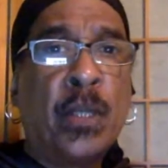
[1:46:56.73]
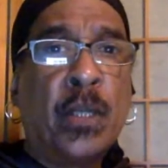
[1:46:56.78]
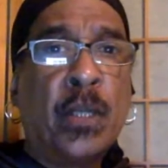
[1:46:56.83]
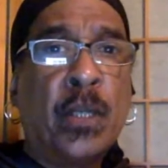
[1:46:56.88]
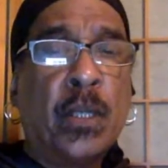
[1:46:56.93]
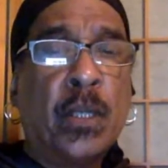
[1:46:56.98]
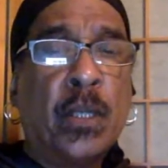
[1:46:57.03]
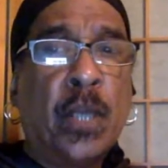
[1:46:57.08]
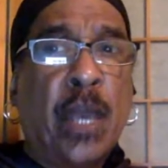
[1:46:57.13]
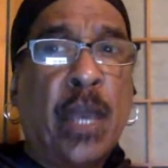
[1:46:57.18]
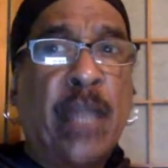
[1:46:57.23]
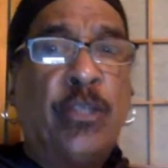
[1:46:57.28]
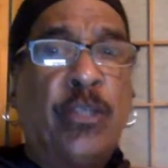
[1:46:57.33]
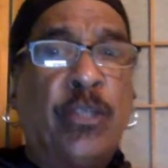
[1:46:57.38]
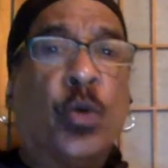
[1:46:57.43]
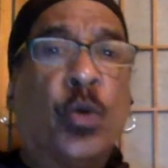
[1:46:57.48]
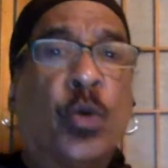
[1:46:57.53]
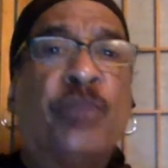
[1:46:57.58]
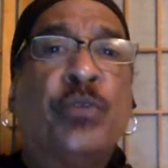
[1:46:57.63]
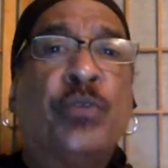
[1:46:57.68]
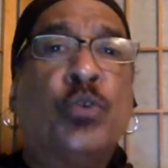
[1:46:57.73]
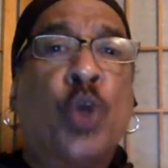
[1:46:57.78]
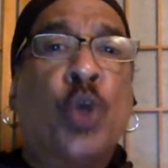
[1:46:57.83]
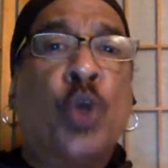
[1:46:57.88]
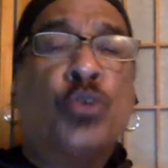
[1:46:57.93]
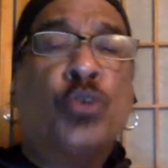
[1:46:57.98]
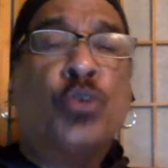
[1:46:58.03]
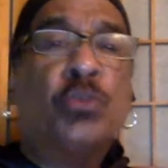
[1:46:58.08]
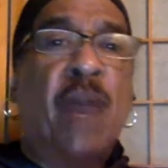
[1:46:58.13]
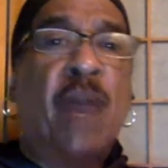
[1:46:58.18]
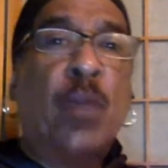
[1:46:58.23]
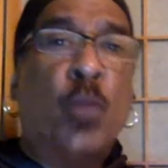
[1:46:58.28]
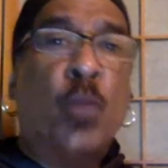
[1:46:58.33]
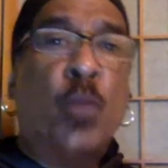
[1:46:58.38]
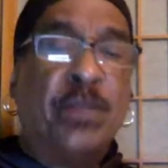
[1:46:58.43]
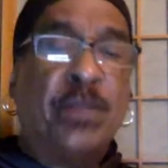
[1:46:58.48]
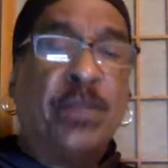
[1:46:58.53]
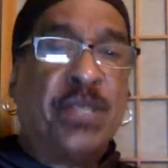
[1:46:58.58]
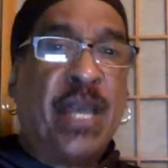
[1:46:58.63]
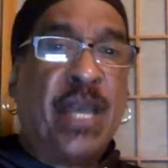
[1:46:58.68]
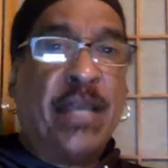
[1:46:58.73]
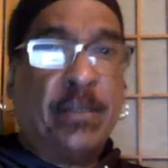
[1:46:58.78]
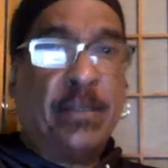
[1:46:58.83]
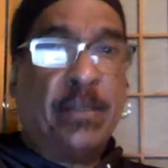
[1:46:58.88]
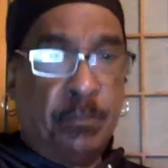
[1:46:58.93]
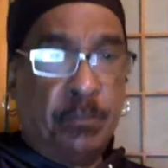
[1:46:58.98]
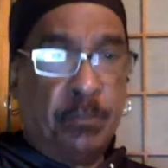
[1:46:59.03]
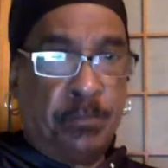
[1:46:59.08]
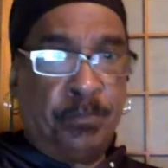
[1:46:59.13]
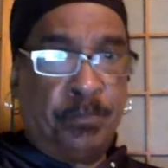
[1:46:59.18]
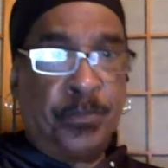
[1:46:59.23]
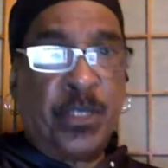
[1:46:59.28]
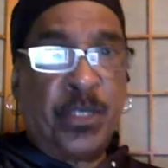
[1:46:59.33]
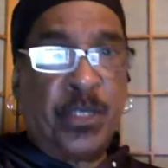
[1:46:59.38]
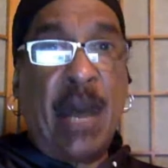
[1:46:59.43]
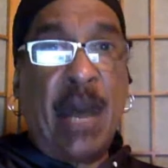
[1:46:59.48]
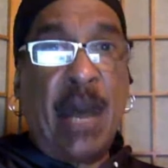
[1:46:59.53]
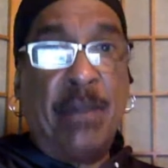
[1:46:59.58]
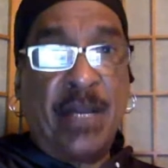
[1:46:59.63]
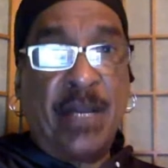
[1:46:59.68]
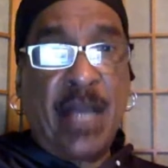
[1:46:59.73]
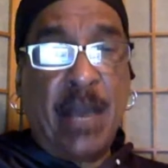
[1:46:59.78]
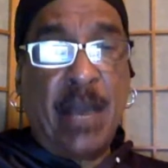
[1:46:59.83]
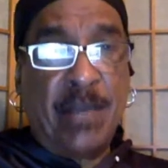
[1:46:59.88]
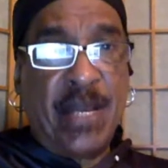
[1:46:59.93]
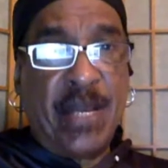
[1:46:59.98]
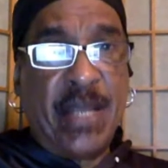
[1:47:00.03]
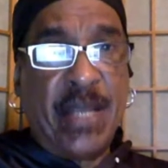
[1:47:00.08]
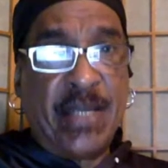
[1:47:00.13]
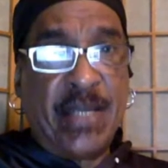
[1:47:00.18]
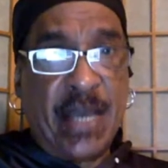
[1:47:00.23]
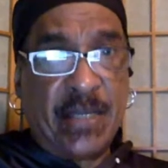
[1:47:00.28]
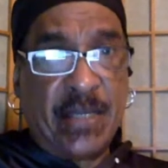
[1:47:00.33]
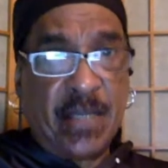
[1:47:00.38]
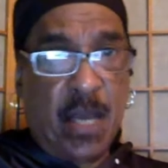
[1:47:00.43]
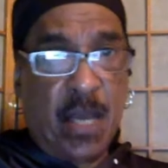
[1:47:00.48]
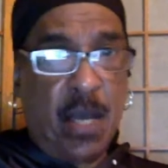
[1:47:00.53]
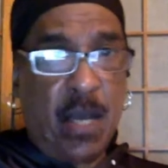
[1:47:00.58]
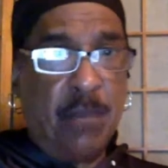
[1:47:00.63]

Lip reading: And so if you go to my website, kabakamene.com,